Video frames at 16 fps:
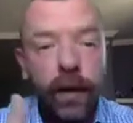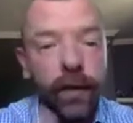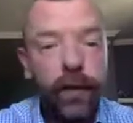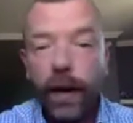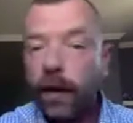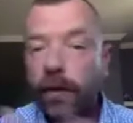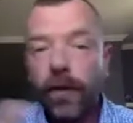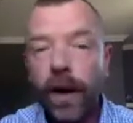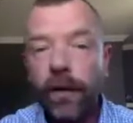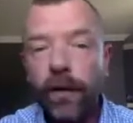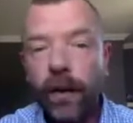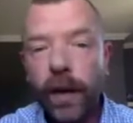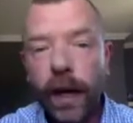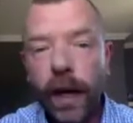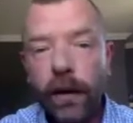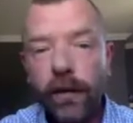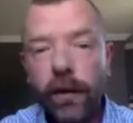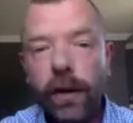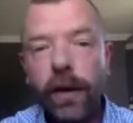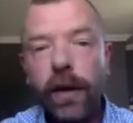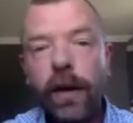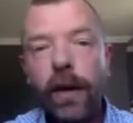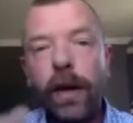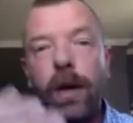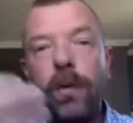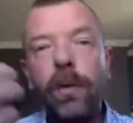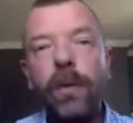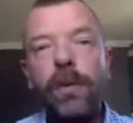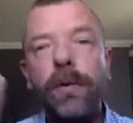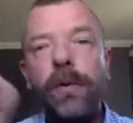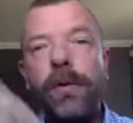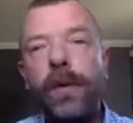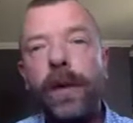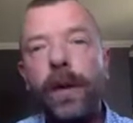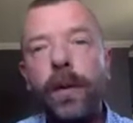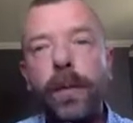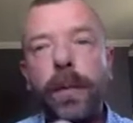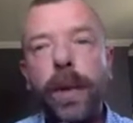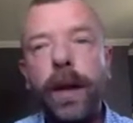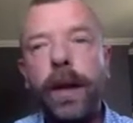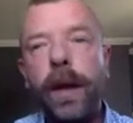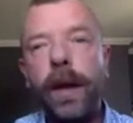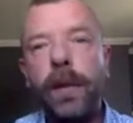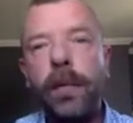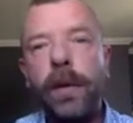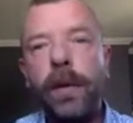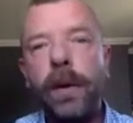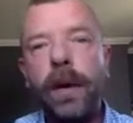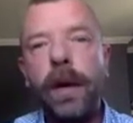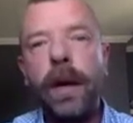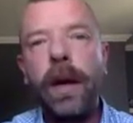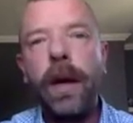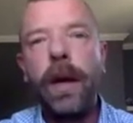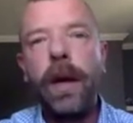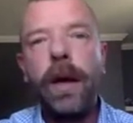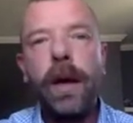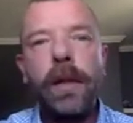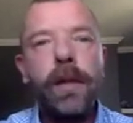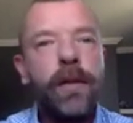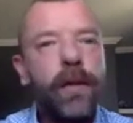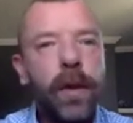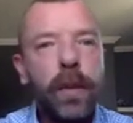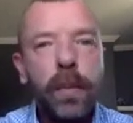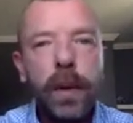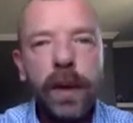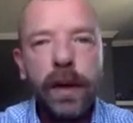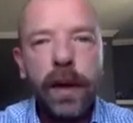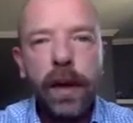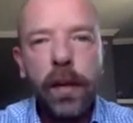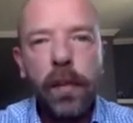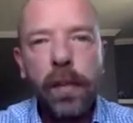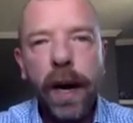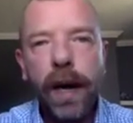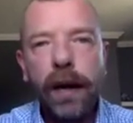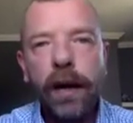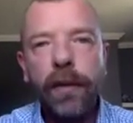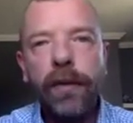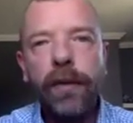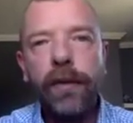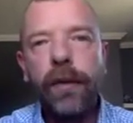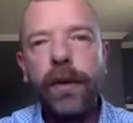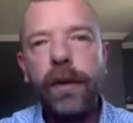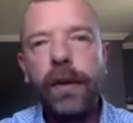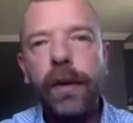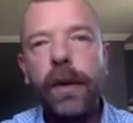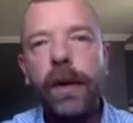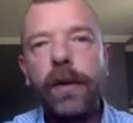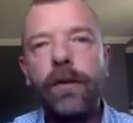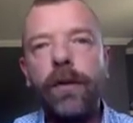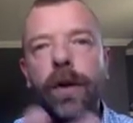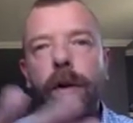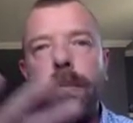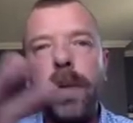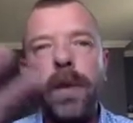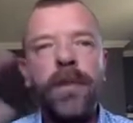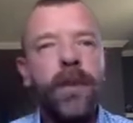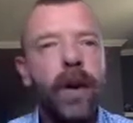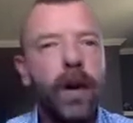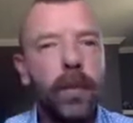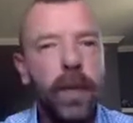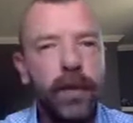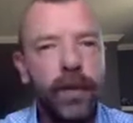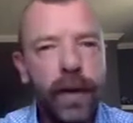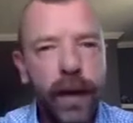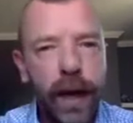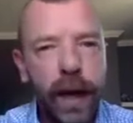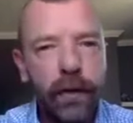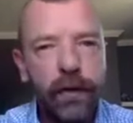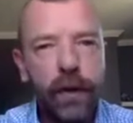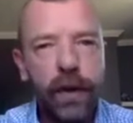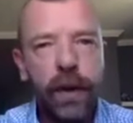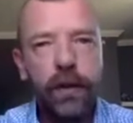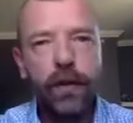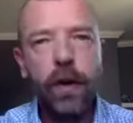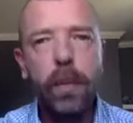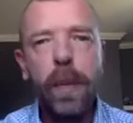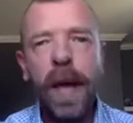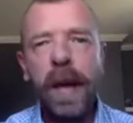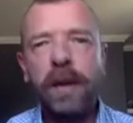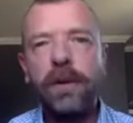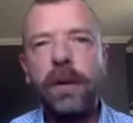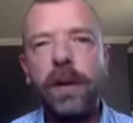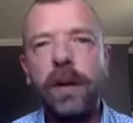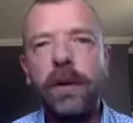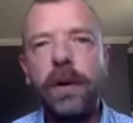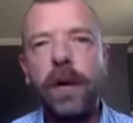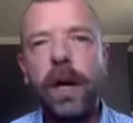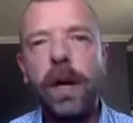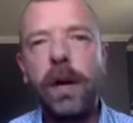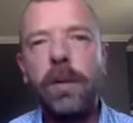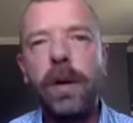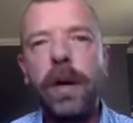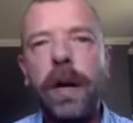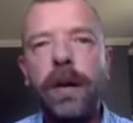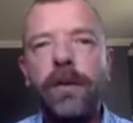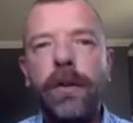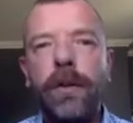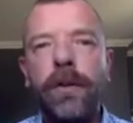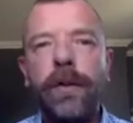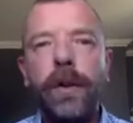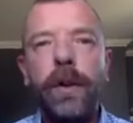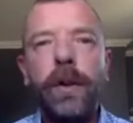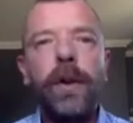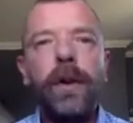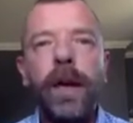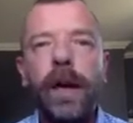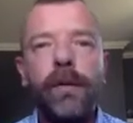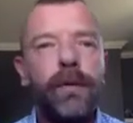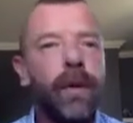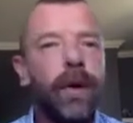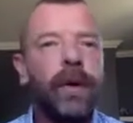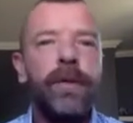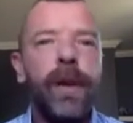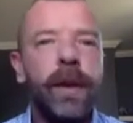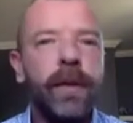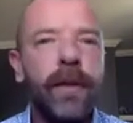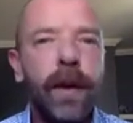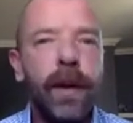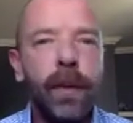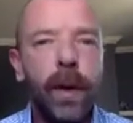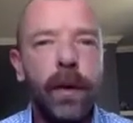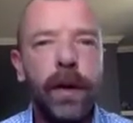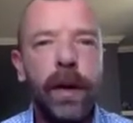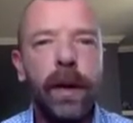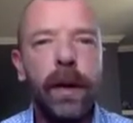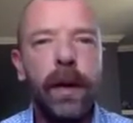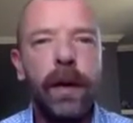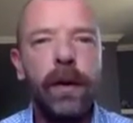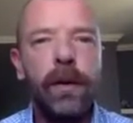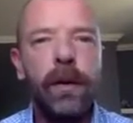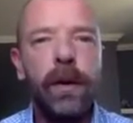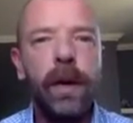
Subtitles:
say, translocation, we will still pick that up. And this is completely unbiased. There's no PCR amplification. There's no panel here. We're not just looking for events that we already know.